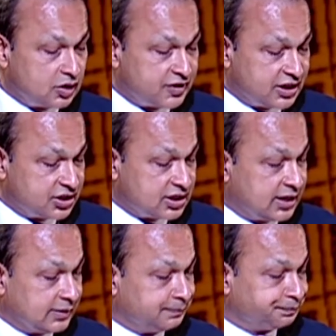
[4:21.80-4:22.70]
of
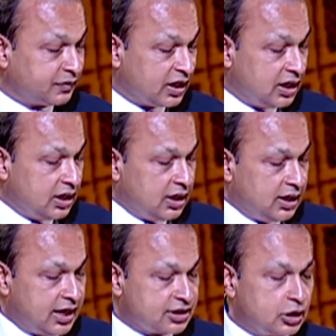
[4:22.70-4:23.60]
Rajasthan.
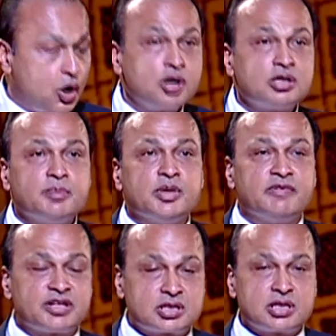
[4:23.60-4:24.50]
As a long-term
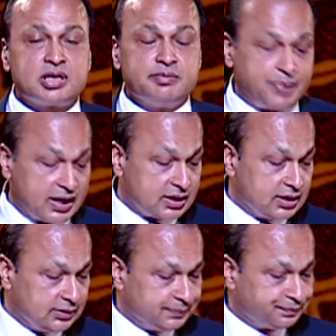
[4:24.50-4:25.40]
investor and
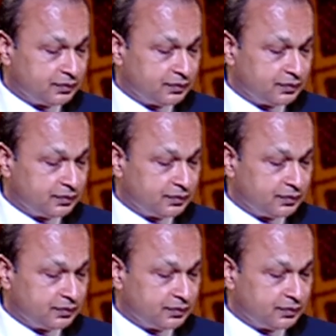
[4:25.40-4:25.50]
partner,